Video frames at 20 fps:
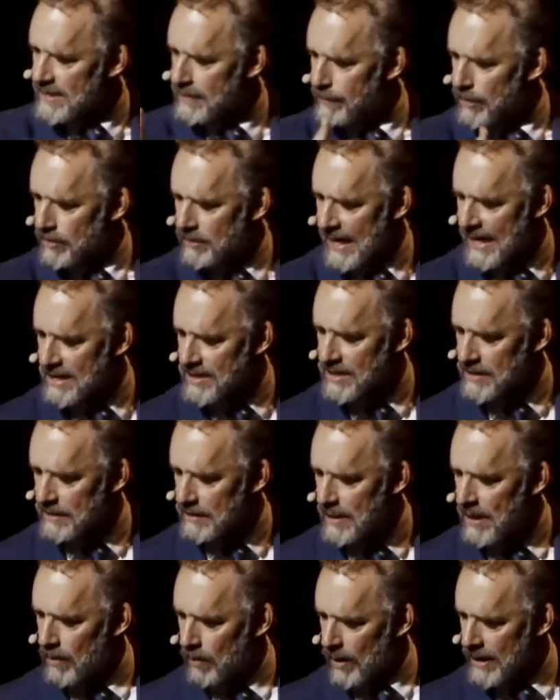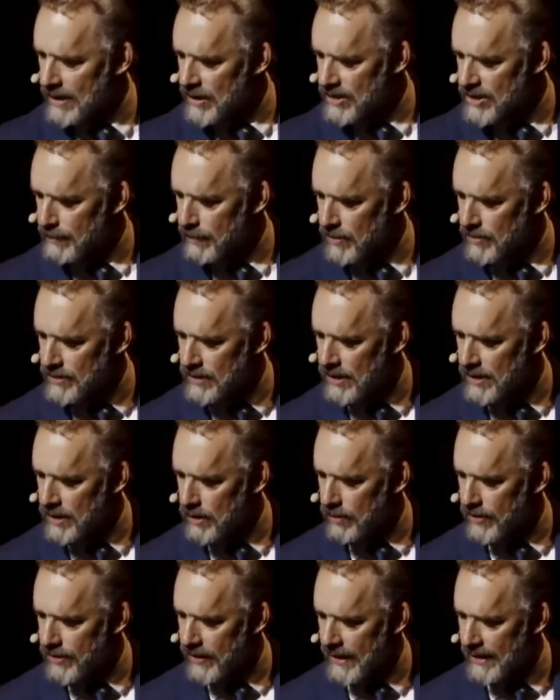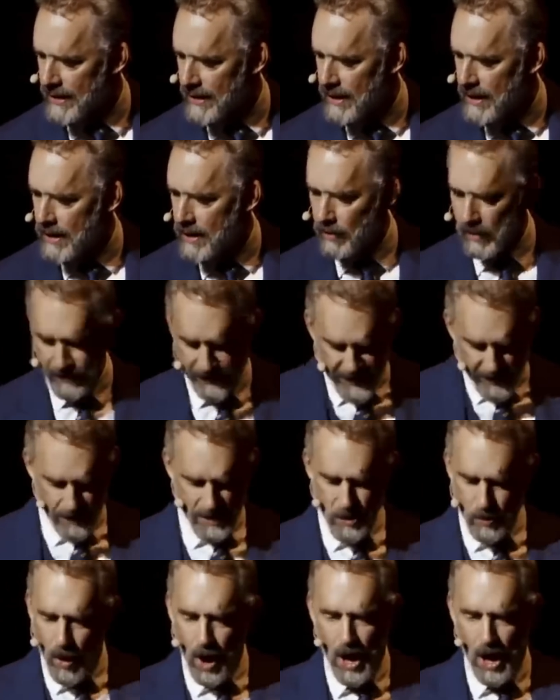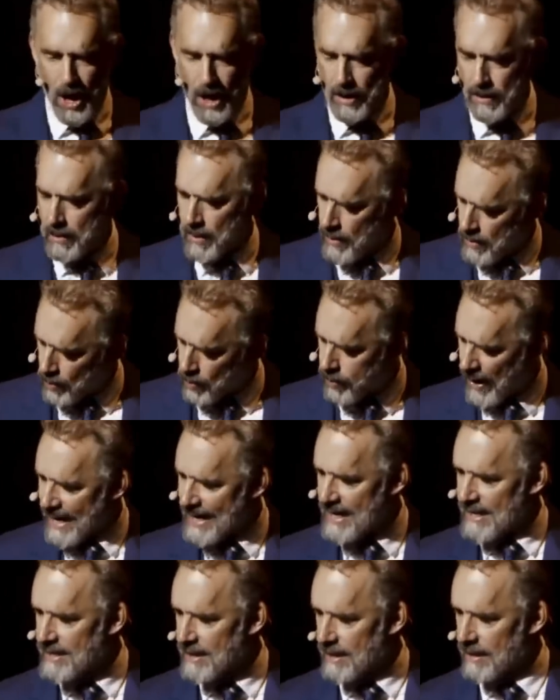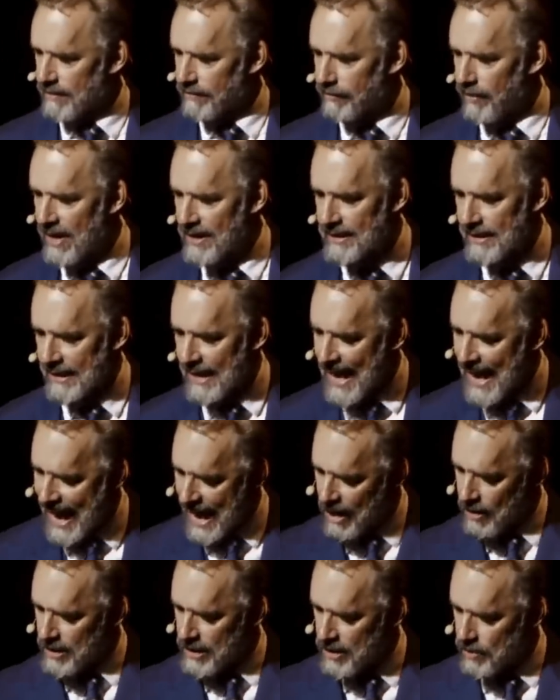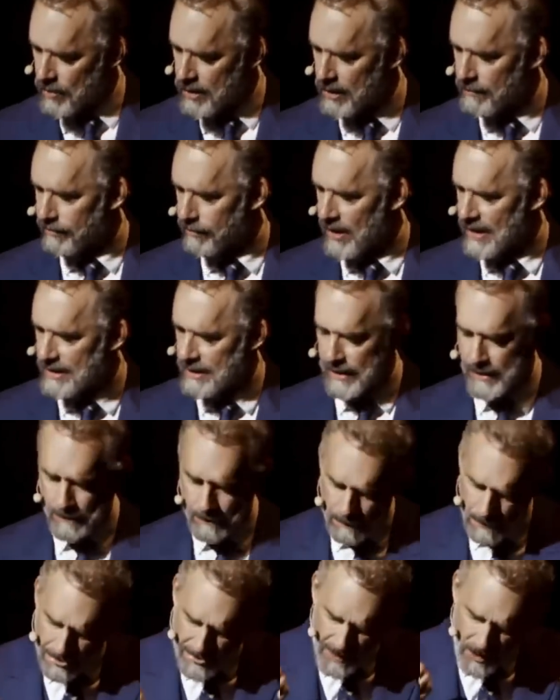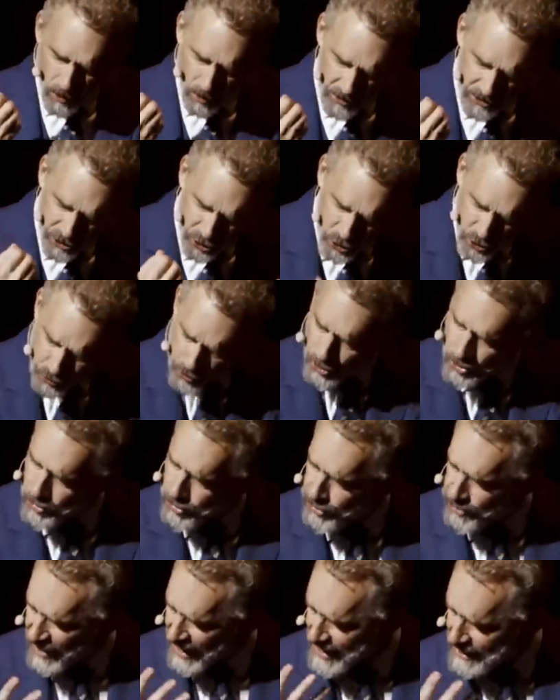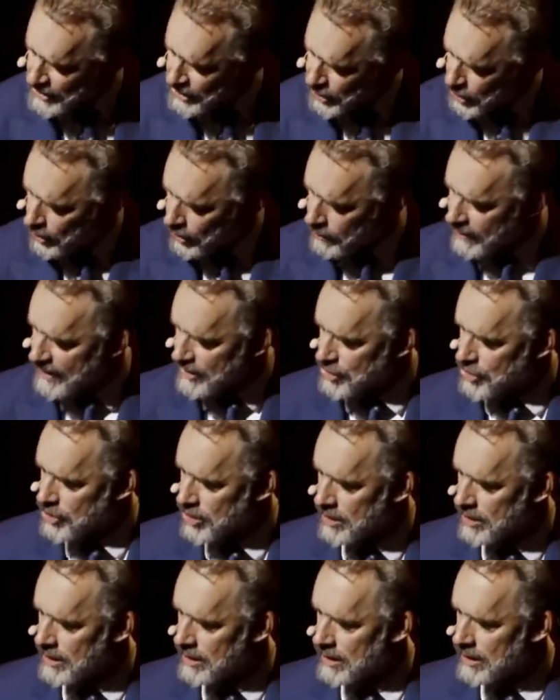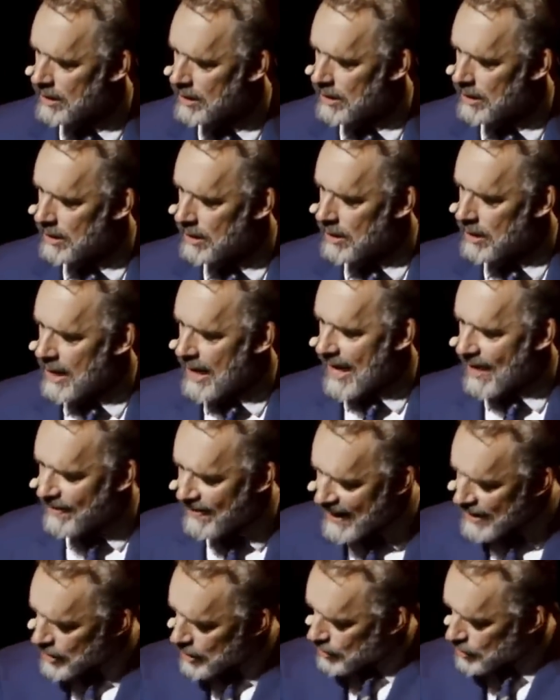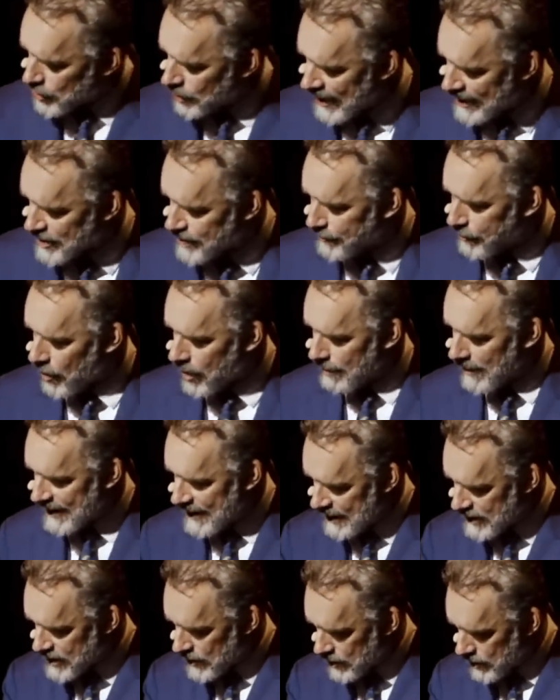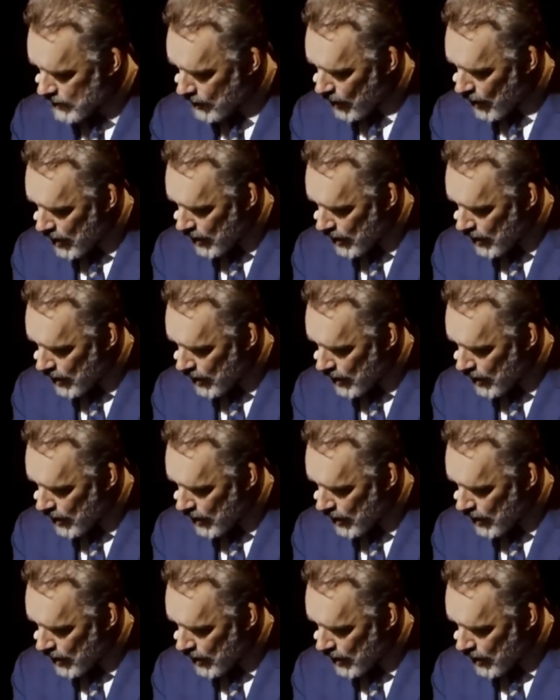the potential. What are you supposed to do with it? Well, there you are, ready to confront it. How do you confront it? With truth and courage. And then you transform it into